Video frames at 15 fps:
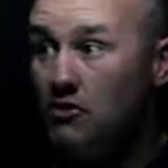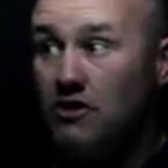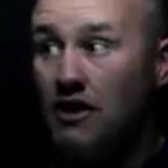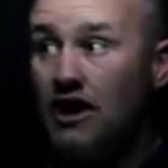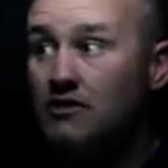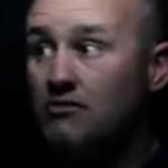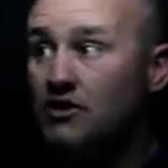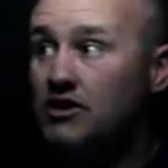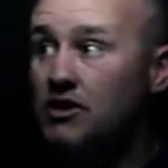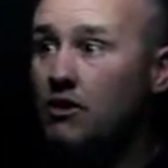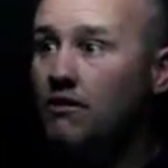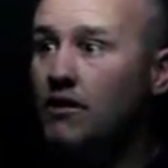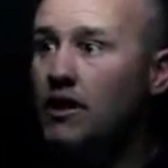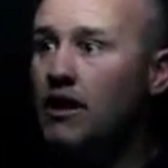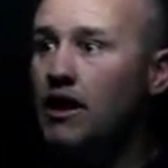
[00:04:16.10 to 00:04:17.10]
is ask myself,
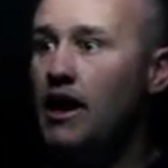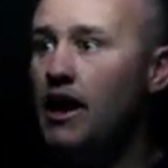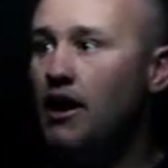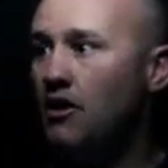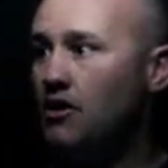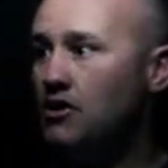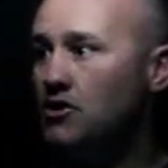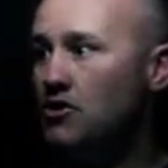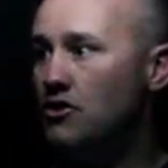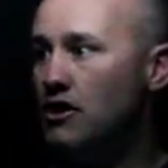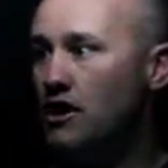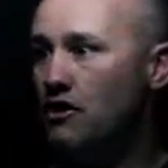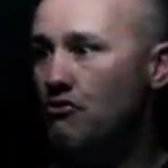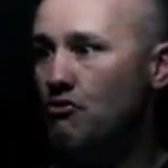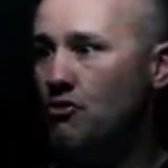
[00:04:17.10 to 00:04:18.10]
how did I turn
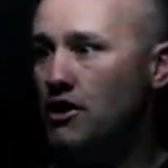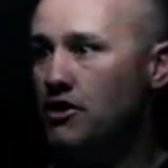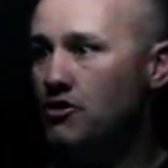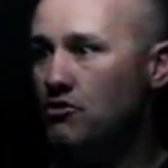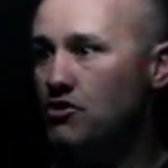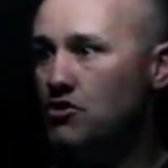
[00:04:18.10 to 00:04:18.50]
that 3 into a